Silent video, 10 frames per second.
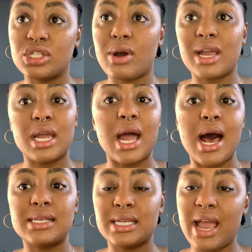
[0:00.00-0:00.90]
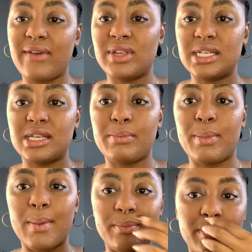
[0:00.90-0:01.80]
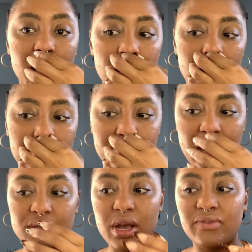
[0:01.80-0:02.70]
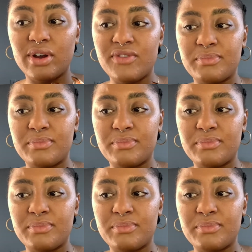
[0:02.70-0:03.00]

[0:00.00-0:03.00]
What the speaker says: so I can constantly have things to bounce off of.